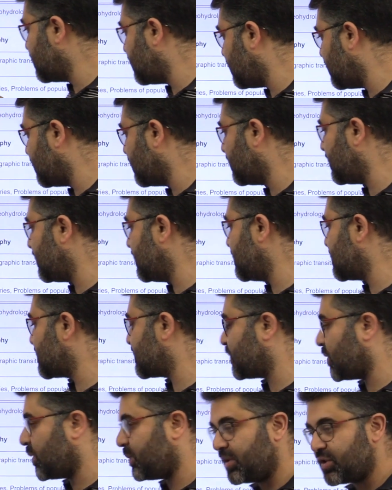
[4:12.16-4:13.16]
theories
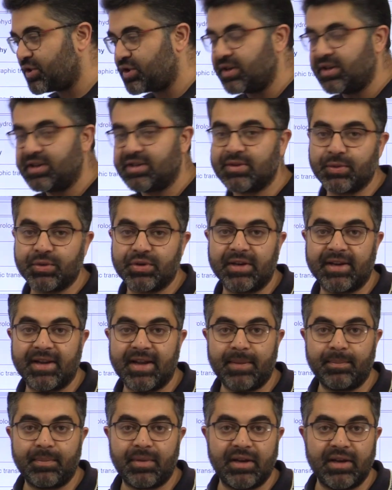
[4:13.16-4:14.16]
population and social
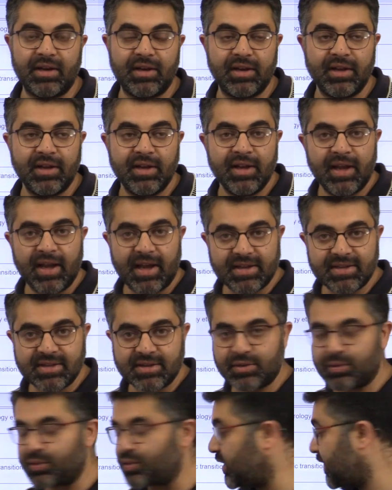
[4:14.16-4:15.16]
capital as a
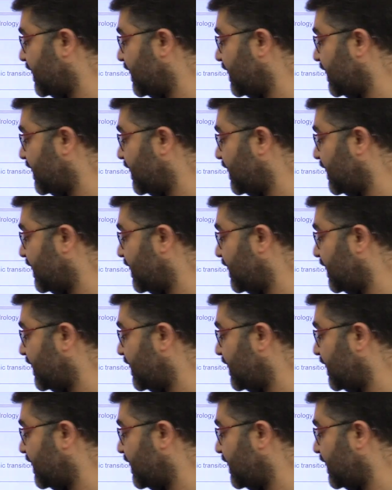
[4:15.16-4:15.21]
social